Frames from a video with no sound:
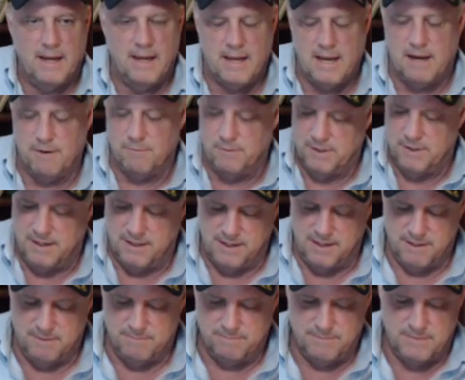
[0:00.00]
got rid
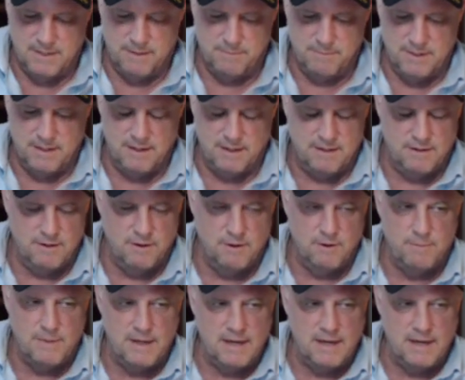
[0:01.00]
of them. I'm like, oh